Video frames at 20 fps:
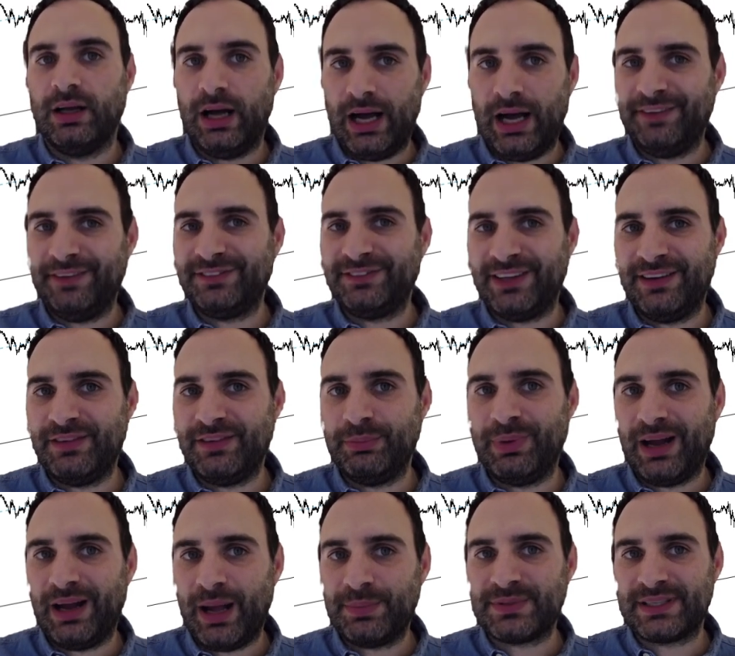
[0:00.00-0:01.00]
After even
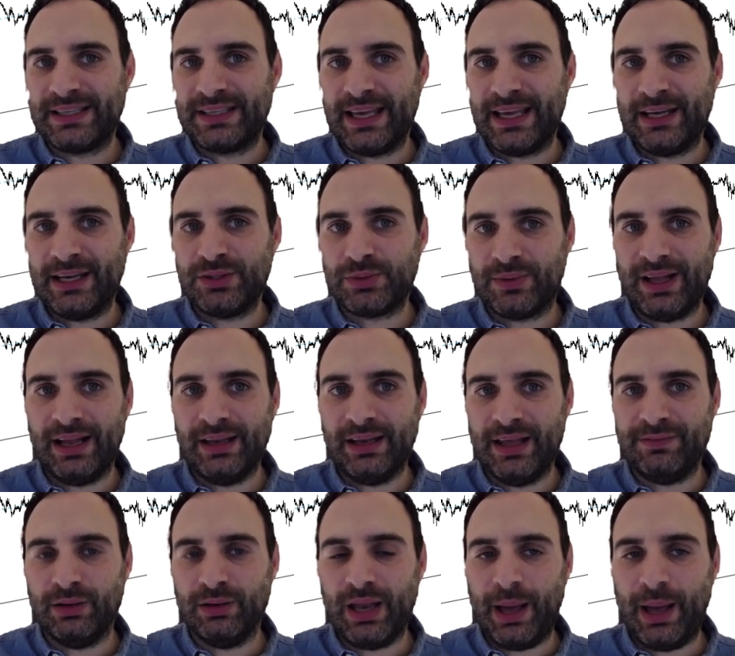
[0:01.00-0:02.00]
perhaps getting to that
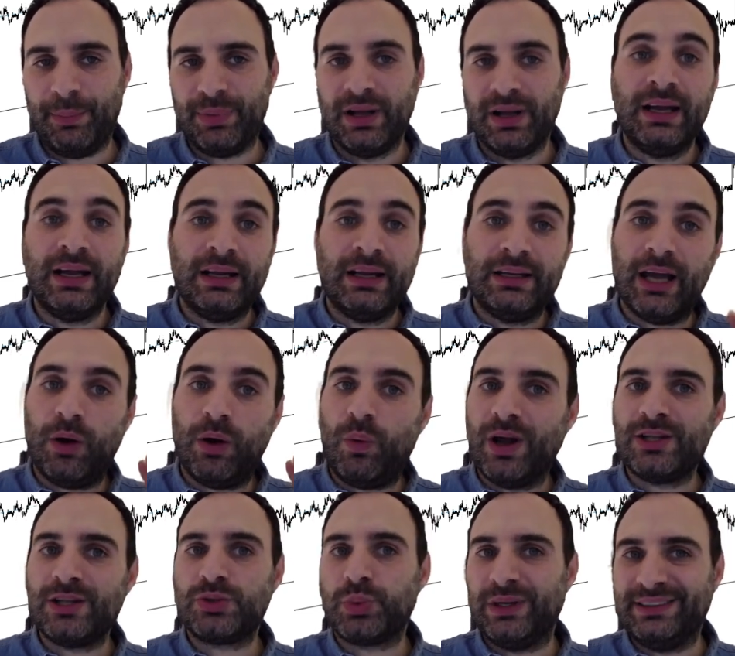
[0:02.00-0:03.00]
level up. Now,
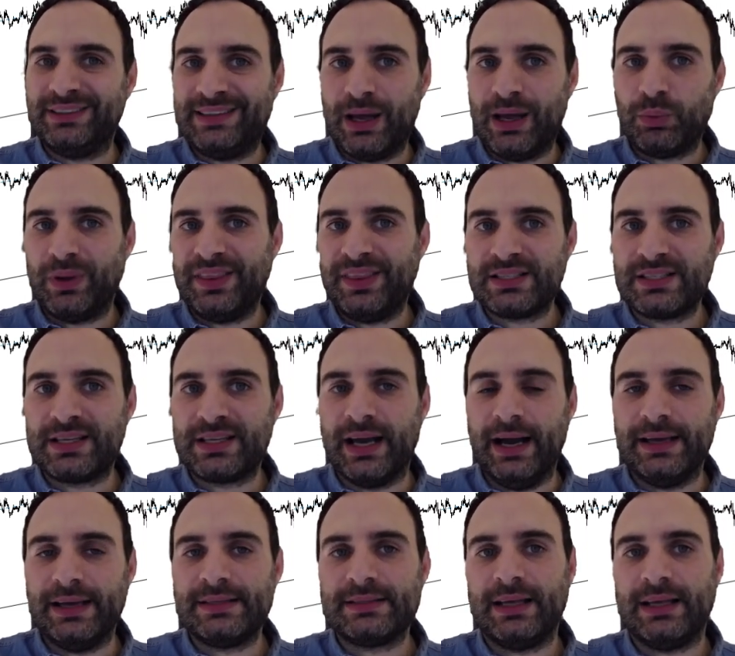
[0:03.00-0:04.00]
once we're done with this,
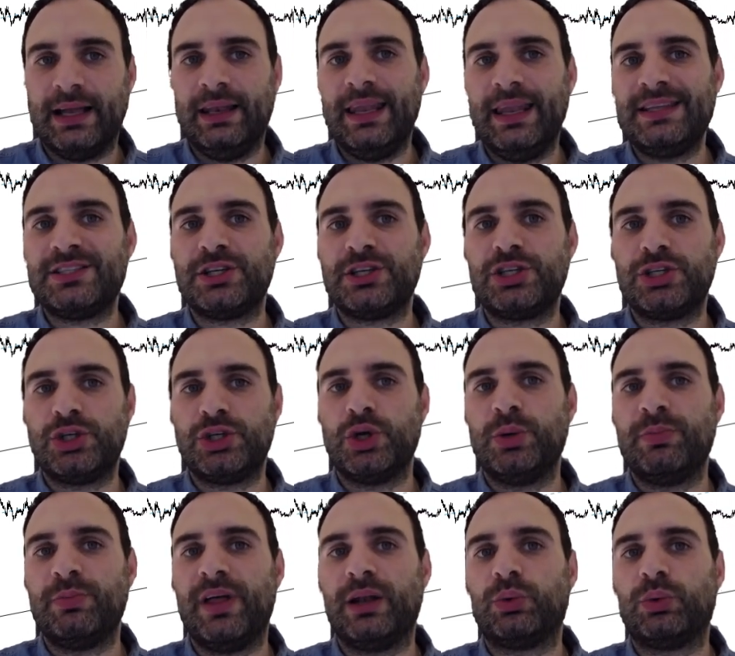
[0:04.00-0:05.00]
guys, and let's assume
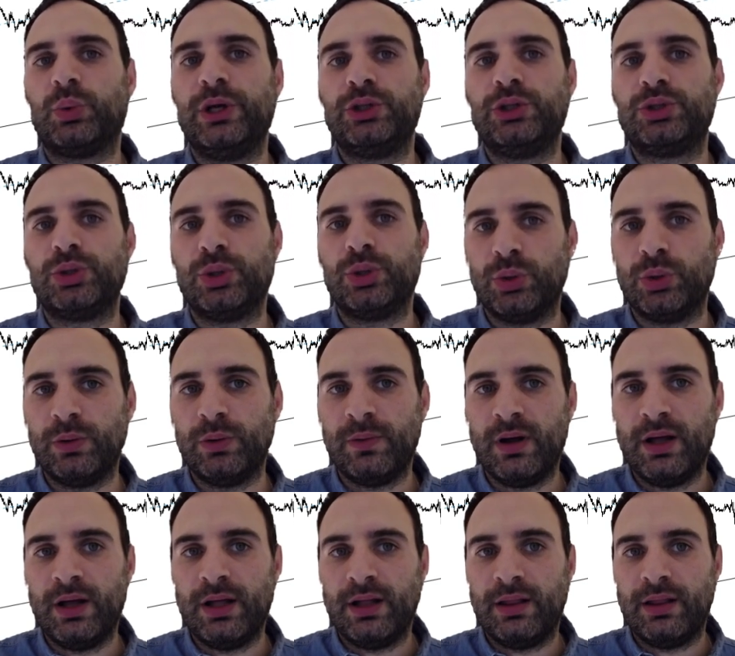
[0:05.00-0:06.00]
that we do
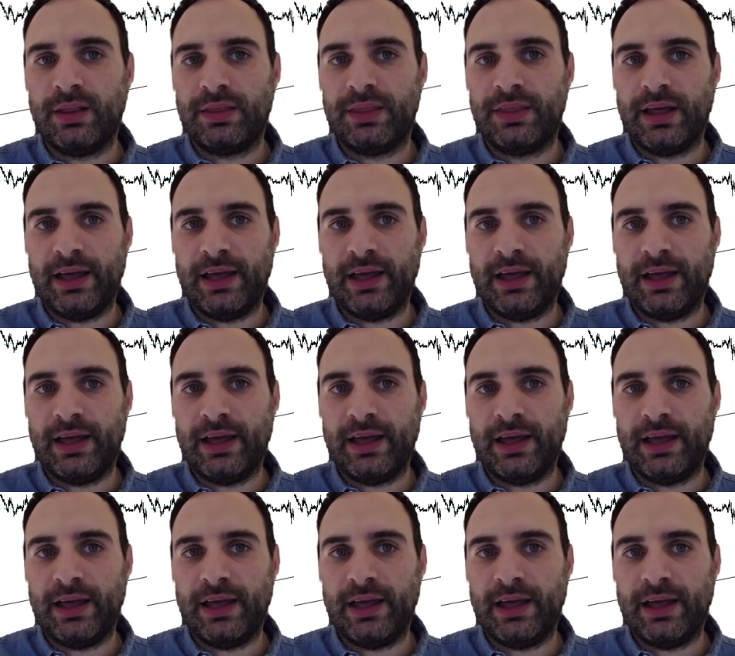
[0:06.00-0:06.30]
the